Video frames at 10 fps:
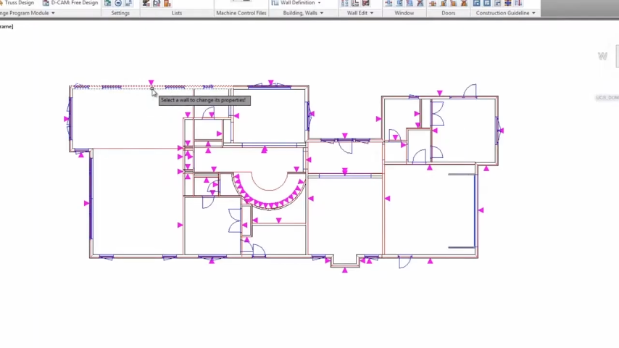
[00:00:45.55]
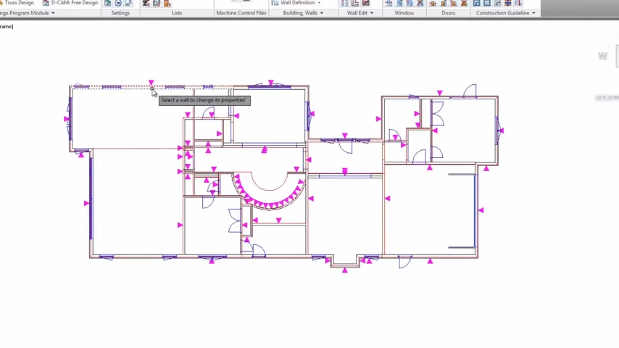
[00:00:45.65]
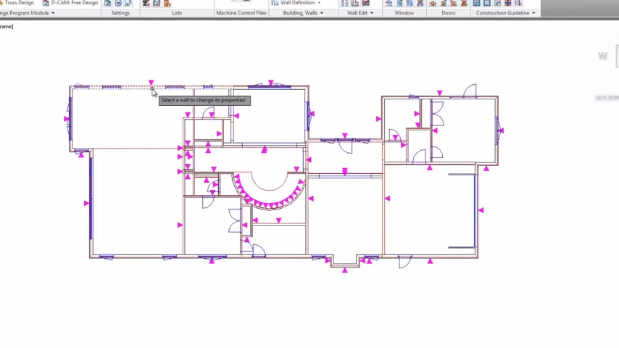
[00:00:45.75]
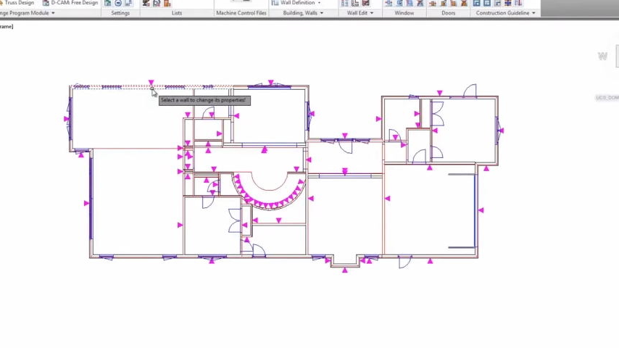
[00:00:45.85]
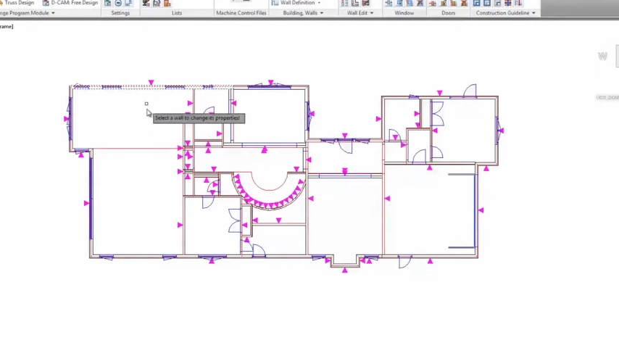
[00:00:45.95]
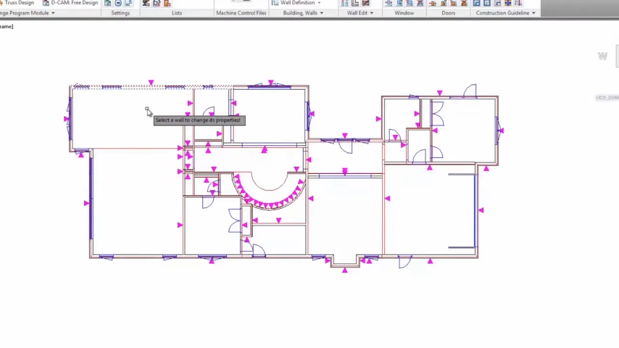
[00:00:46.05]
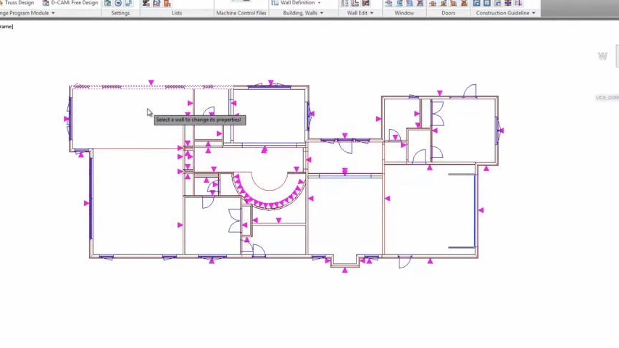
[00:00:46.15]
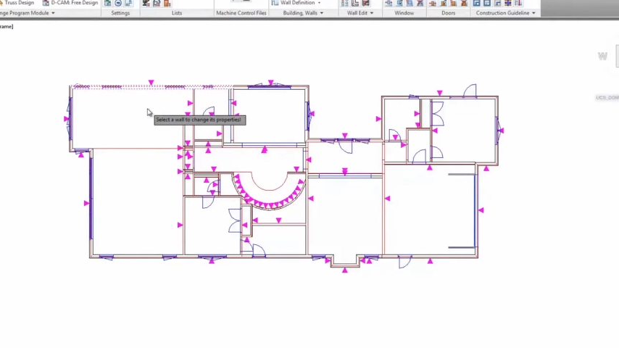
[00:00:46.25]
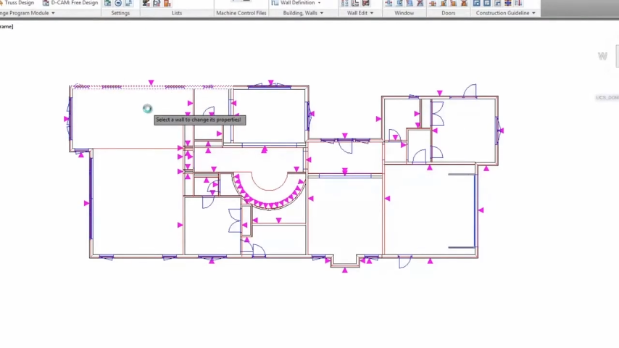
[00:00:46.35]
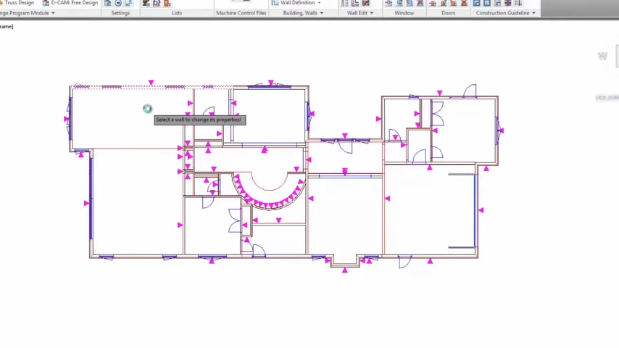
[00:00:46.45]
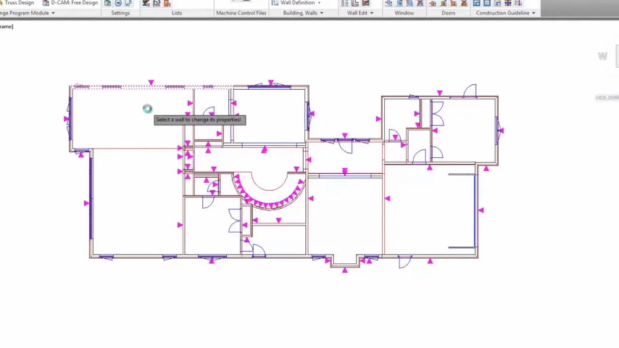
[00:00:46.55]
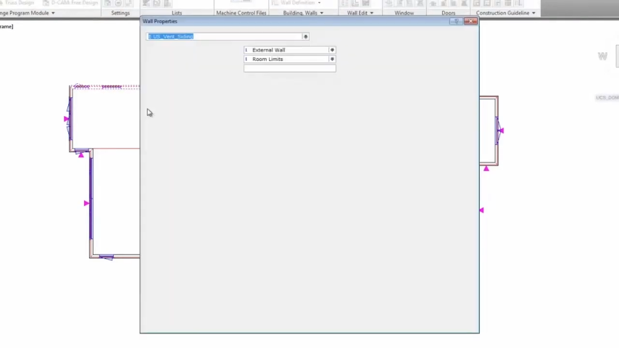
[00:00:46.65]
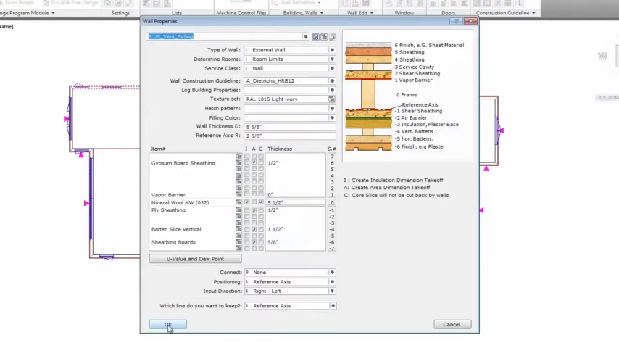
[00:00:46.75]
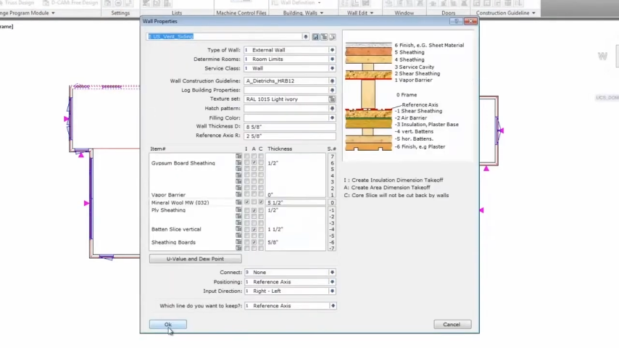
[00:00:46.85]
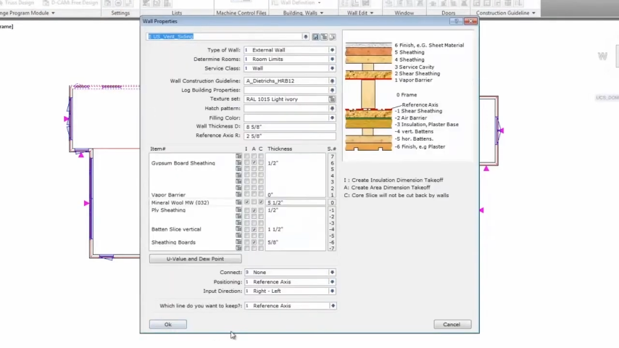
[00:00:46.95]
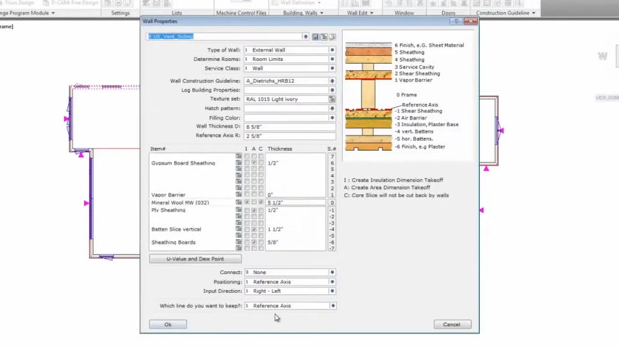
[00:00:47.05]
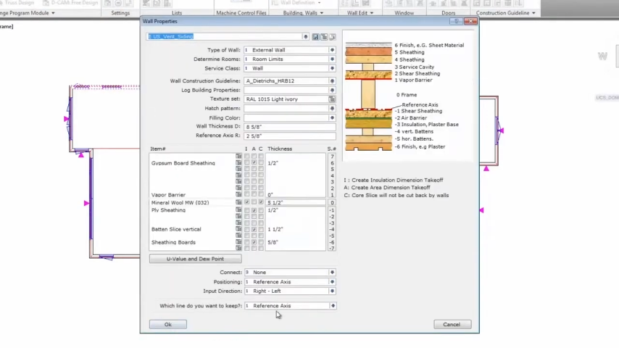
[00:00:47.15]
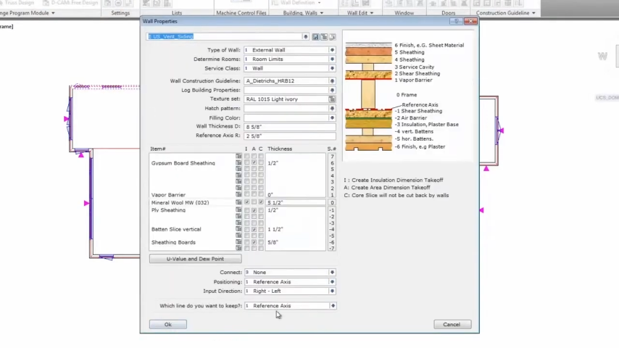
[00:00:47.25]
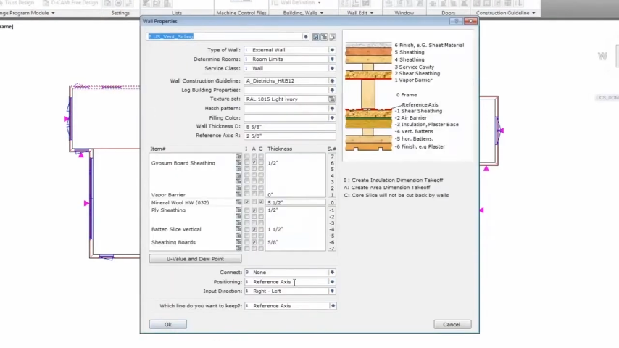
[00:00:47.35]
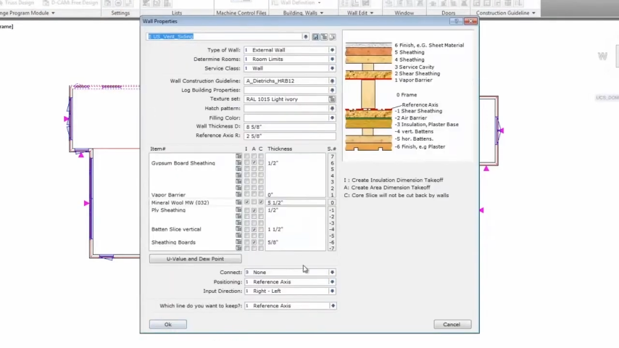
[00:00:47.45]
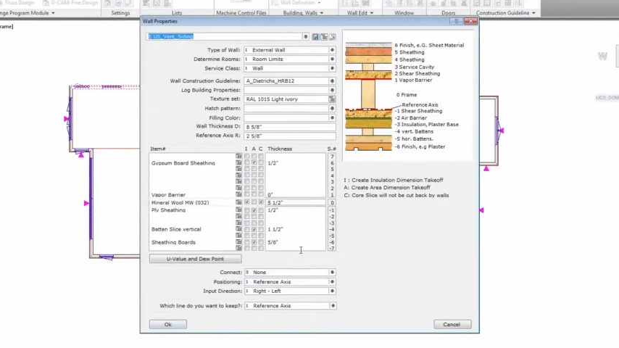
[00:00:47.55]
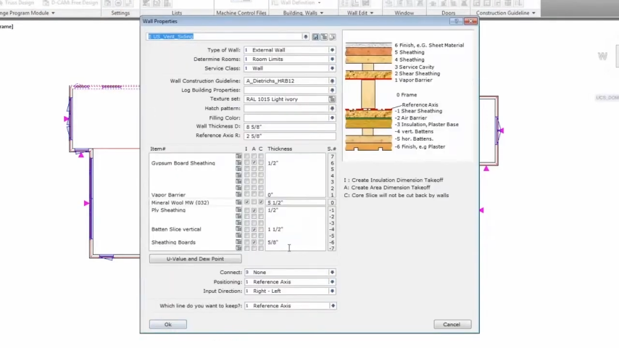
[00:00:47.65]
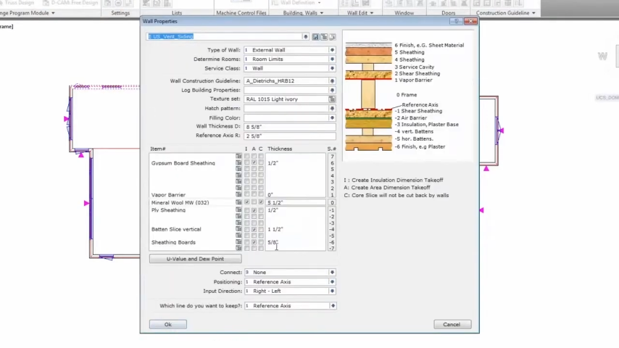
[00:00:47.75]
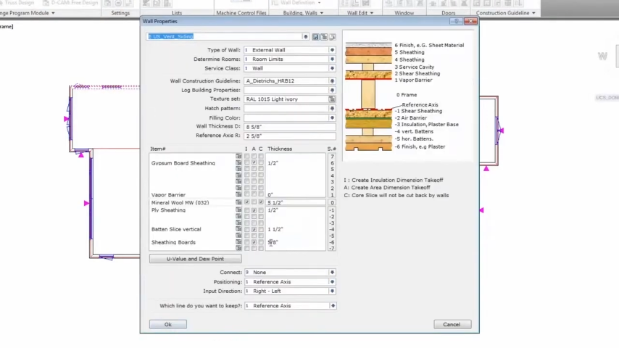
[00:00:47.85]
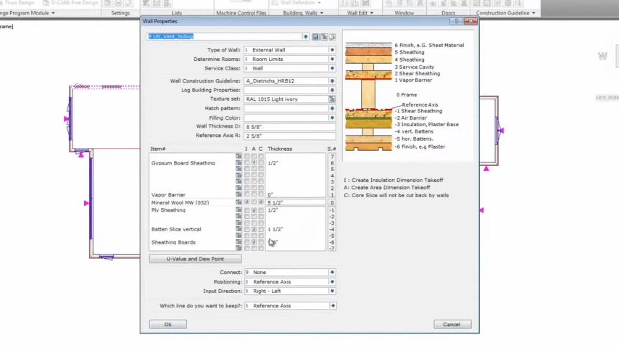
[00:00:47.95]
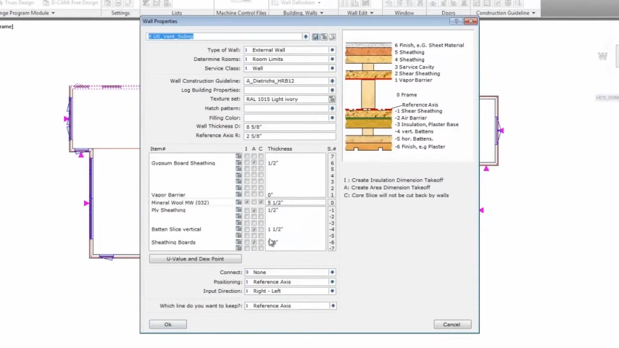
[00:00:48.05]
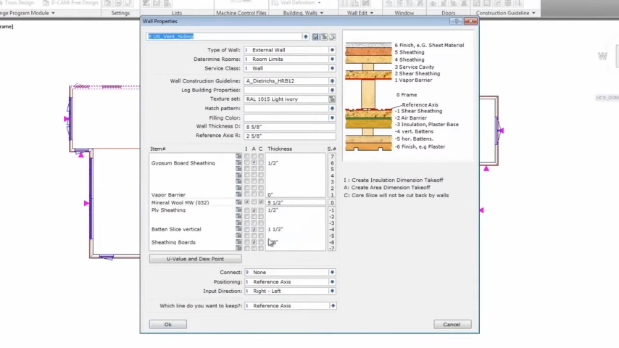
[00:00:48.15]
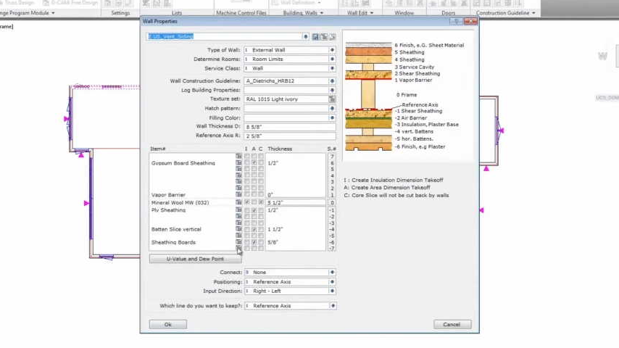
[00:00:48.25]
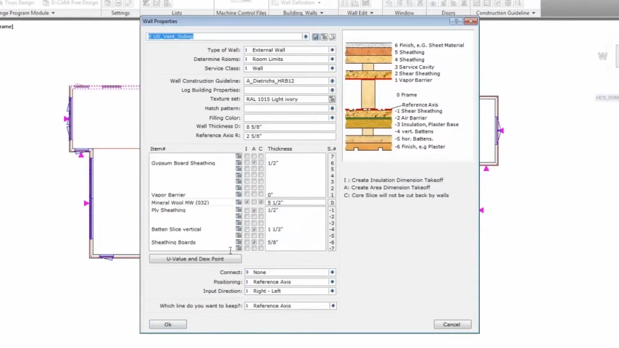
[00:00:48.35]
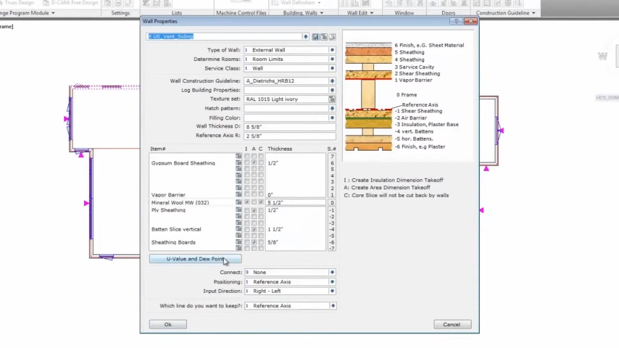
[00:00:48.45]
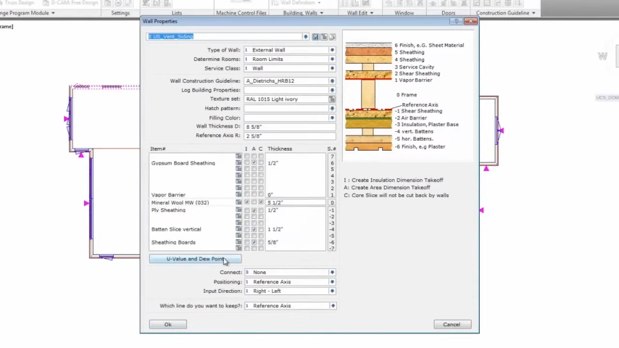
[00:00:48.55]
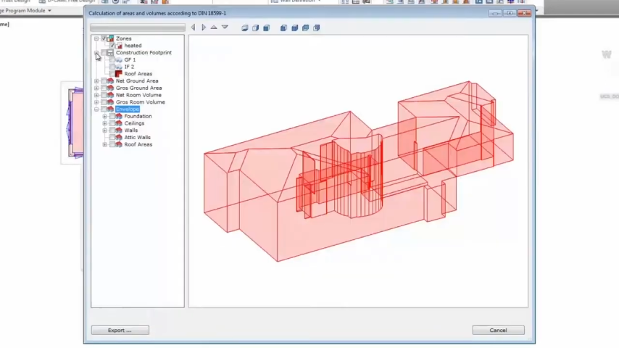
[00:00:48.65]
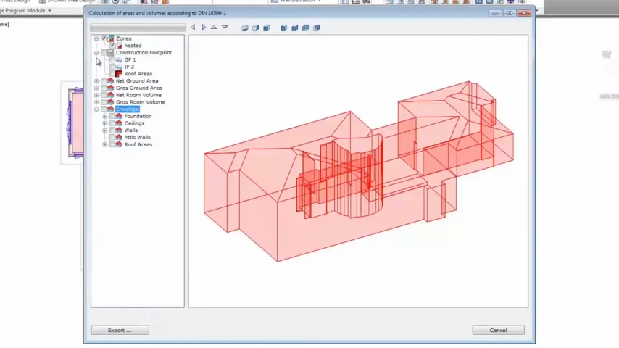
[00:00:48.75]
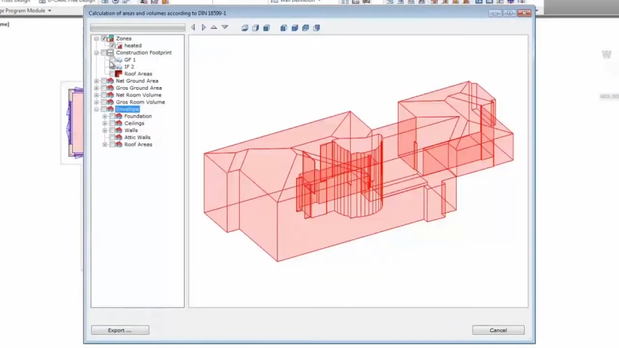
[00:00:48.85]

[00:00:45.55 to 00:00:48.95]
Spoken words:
(no speaker visible)